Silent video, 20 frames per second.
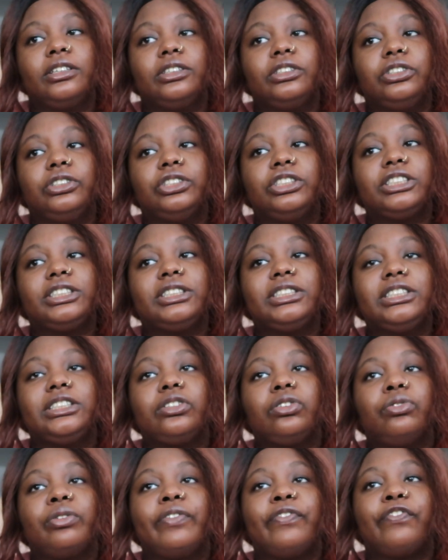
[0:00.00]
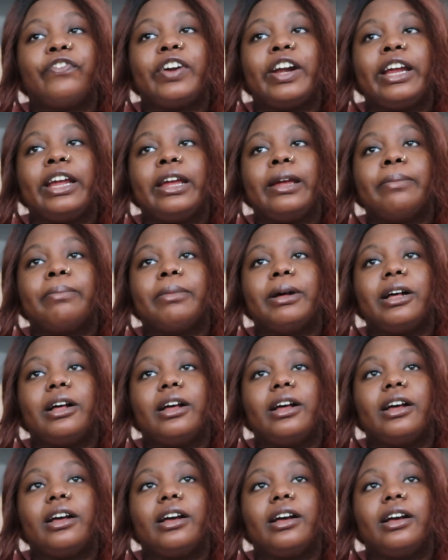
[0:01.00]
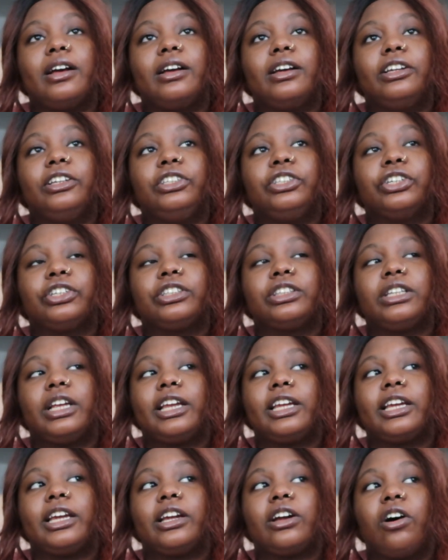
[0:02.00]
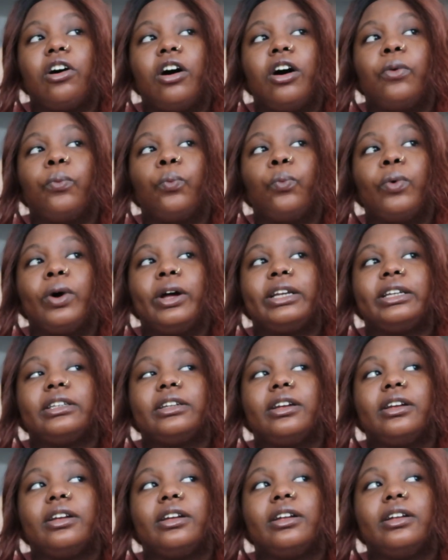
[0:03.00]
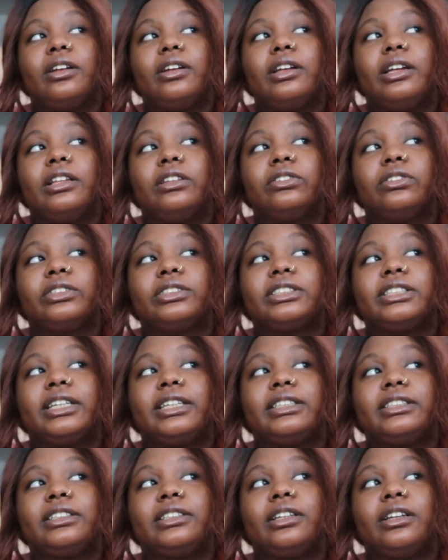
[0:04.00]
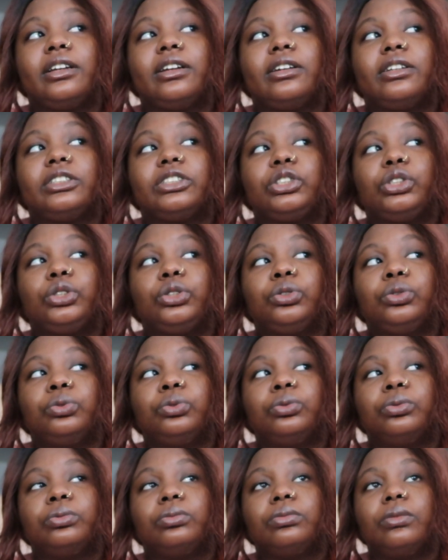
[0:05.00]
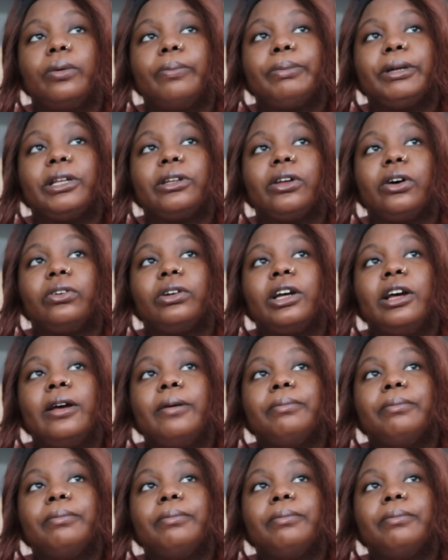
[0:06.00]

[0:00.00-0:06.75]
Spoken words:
you just need to reframe your thinking on what it looks like to be alone.